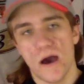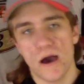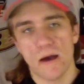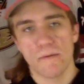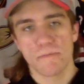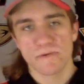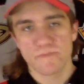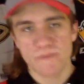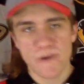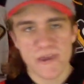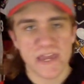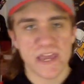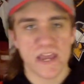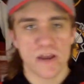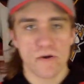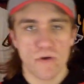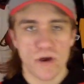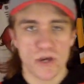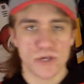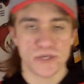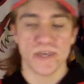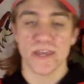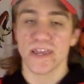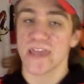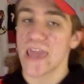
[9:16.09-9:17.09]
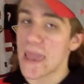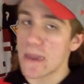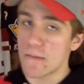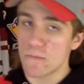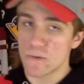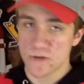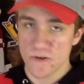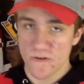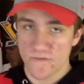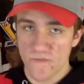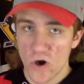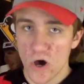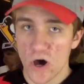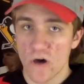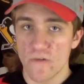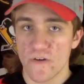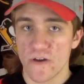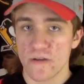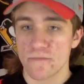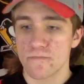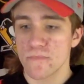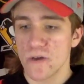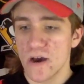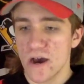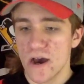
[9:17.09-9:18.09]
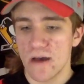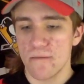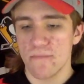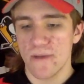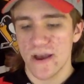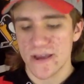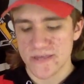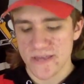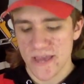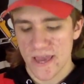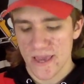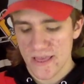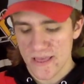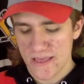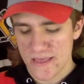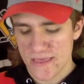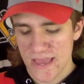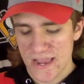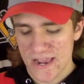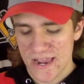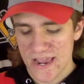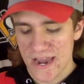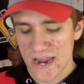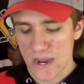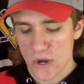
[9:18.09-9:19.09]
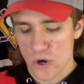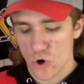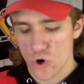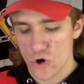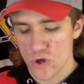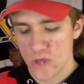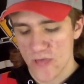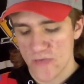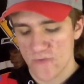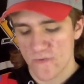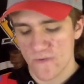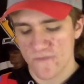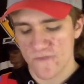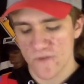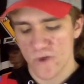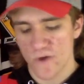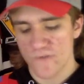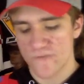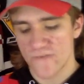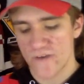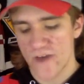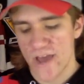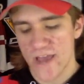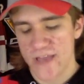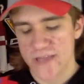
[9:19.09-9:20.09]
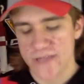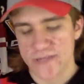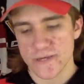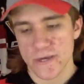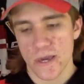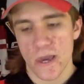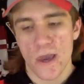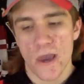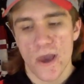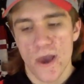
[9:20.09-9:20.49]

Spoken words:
Speaking of which, the game is evolving. That kind of correlates with no fights.